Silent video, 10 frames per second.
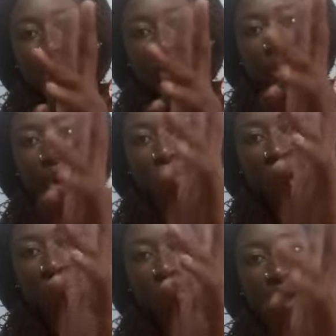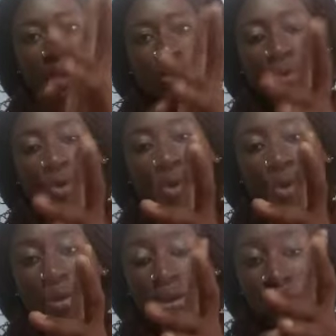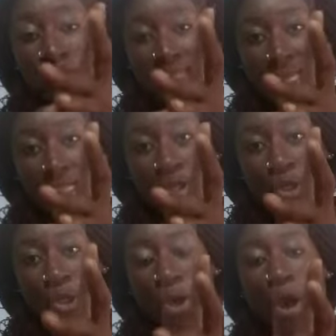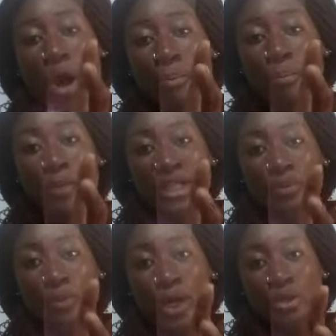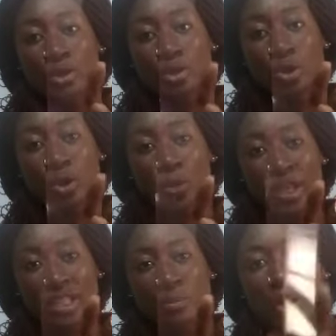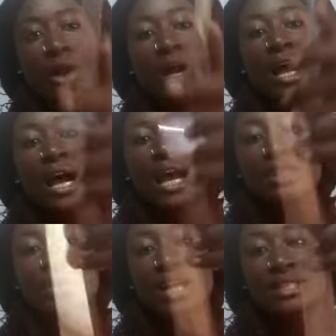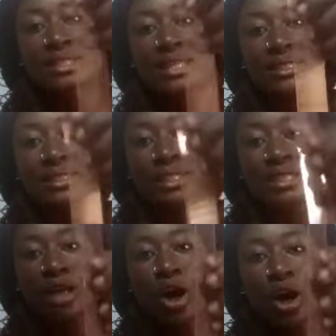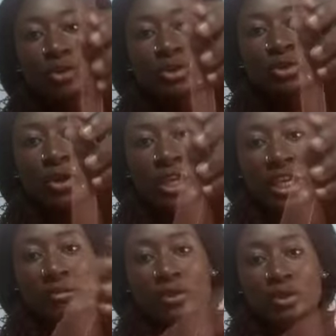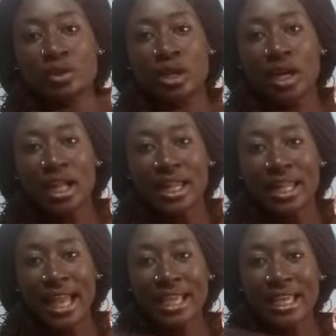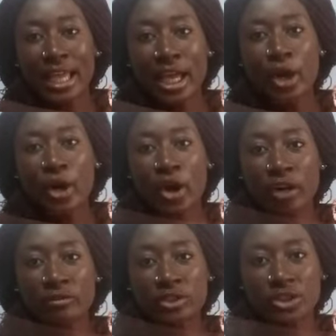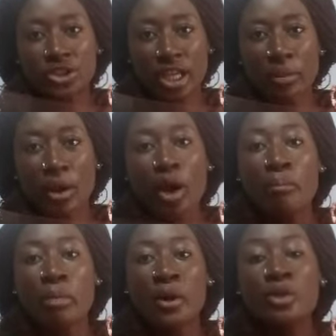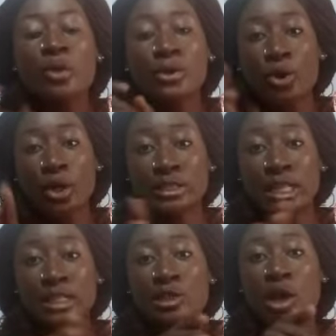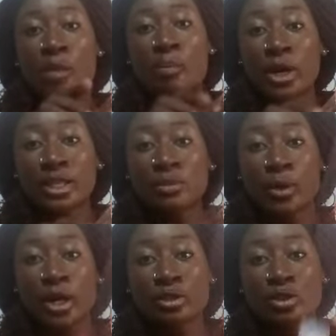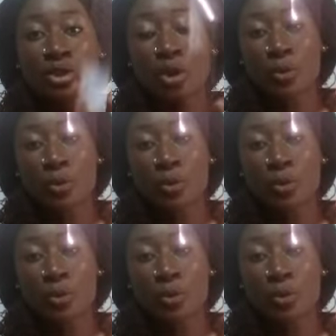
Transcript: for your upper block to connect your bust point to your waist block, and you can see this also gives you like a curved shape. But when you want to connect your bust point to your